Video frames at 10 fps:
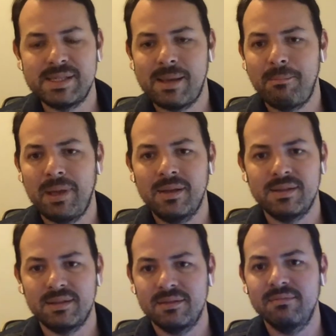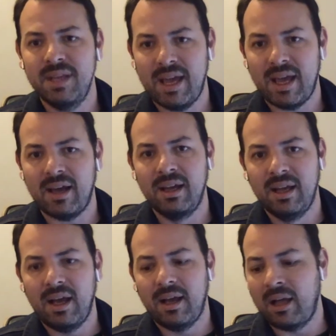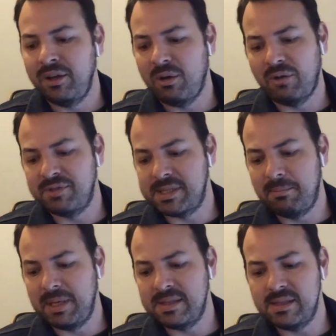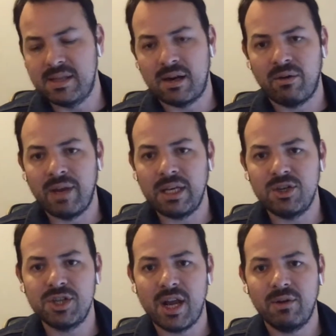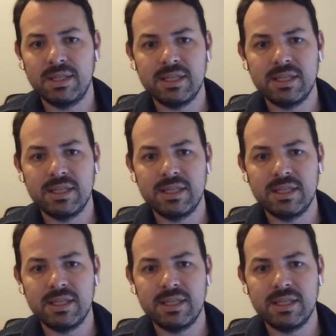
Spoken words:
I know of some business. Yeah, I know of some business that are already